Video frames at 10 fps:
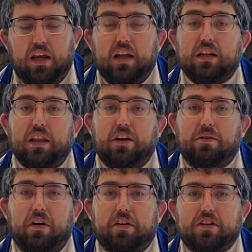In
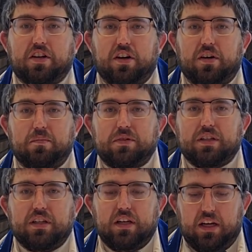literary
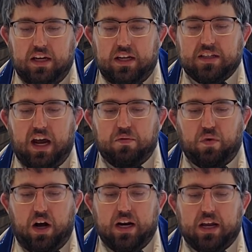terms, it's
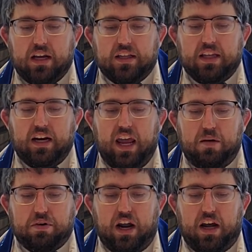ironic that
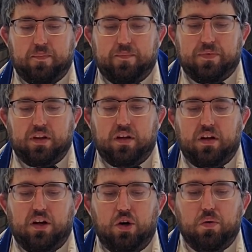Abraham,
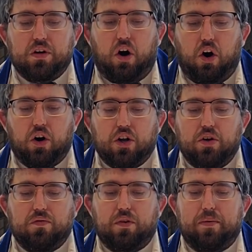who would
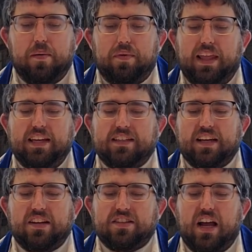argue for people he
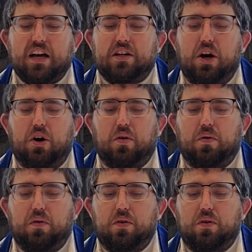does not know,